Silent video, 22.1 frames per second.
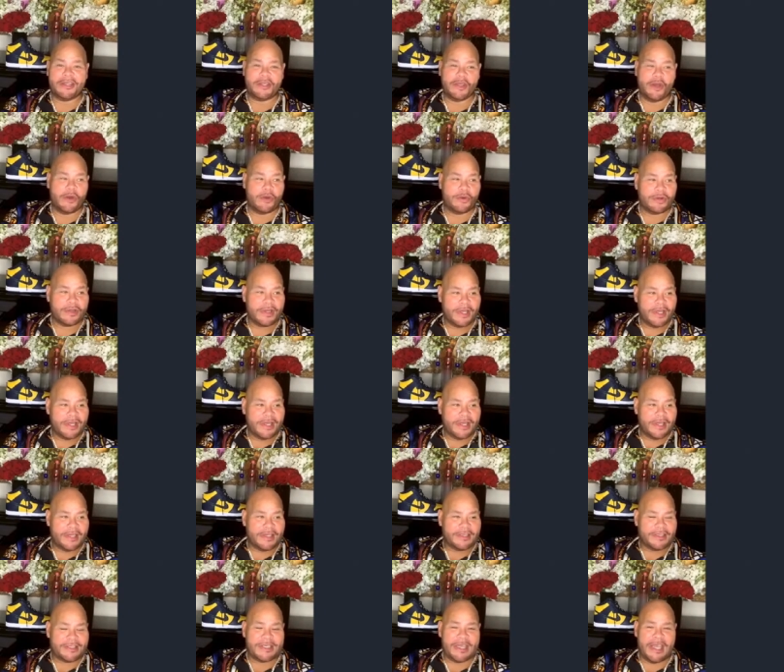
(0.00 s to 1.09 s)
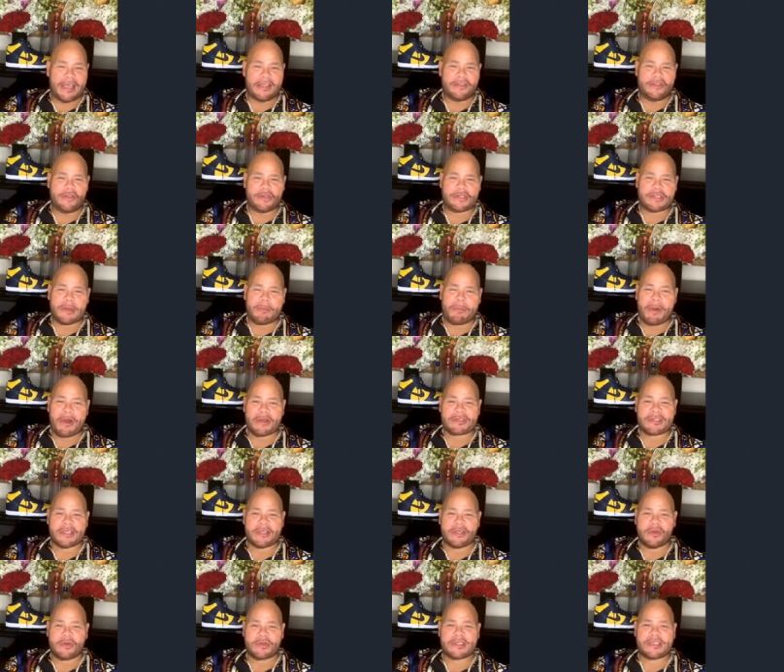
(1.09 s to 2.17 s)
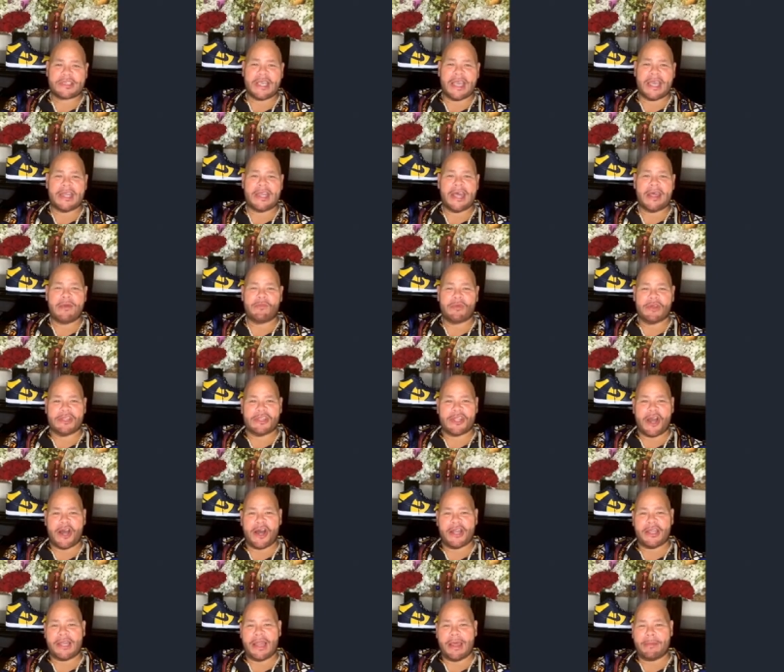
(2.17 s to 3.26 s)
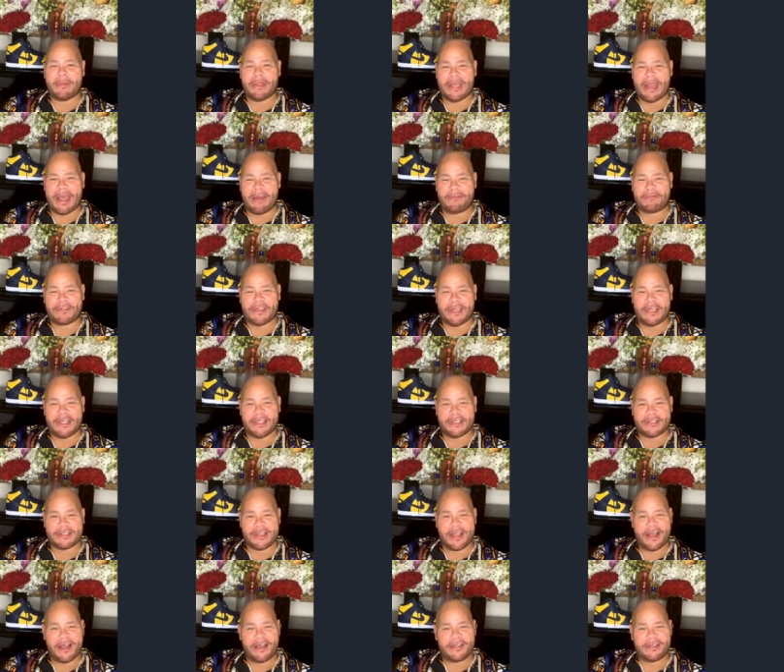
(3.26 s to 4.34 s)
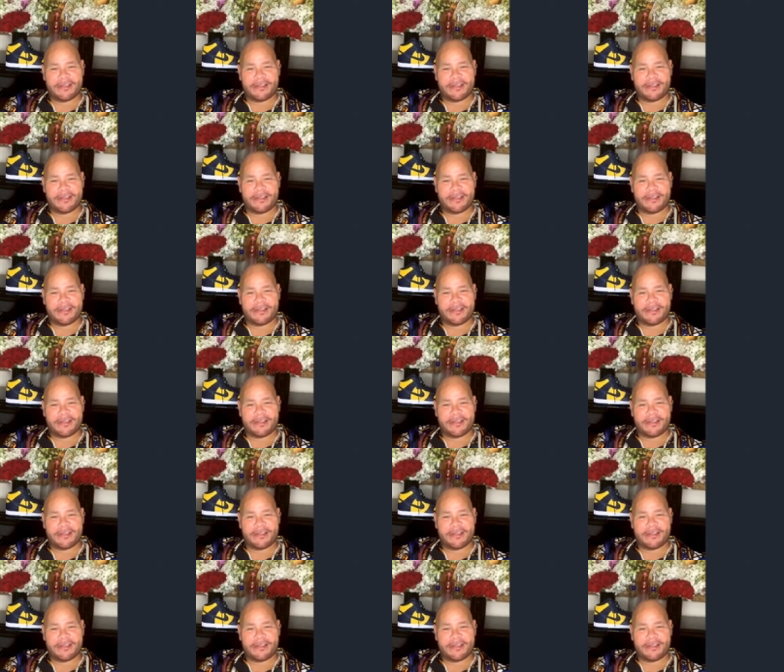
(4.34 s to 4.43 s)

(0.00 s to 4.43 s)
do. See, you're supposed to do CNN with Don Lemon after this, huh?